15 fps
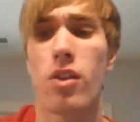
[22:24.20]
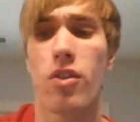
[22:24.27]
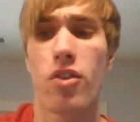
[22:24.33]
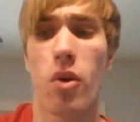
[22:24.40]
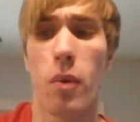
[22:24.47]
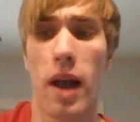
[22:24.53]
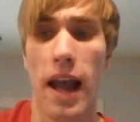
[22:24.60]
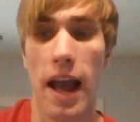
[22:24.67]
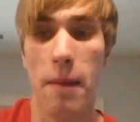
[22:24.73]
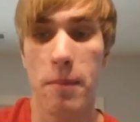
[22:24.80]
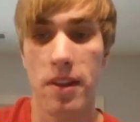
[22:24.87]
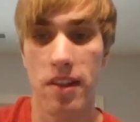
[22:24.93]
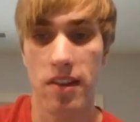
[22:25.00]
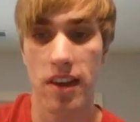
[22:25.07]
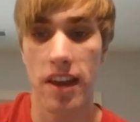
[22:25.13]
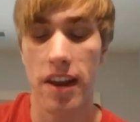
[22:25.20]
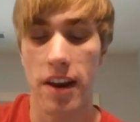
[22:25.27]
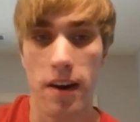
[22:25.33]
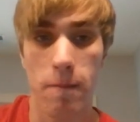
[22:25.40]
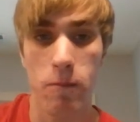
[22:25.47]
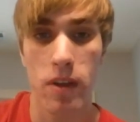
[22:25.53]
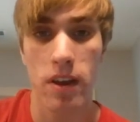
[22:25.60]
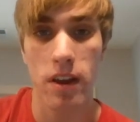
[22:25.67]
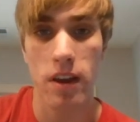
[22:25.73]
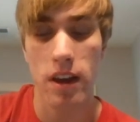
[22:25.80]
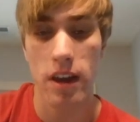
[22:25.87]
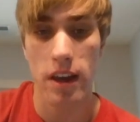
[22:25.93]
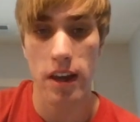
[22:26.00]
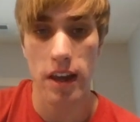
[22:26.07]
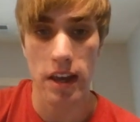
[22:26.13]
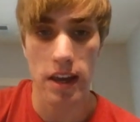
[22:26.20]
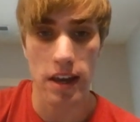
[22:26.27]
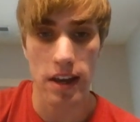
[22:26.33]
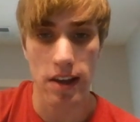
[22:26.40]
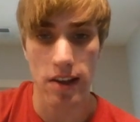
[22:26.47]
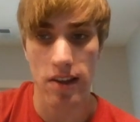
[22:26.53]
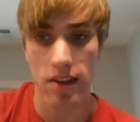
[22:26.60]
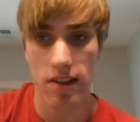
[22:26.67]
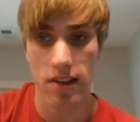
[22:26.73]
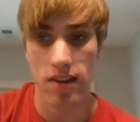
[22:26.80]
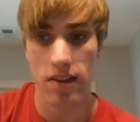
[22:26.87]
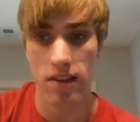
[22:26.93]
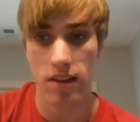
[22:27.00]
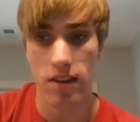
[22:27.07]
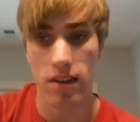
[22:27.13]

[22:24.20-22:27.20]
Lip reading: So what happens here is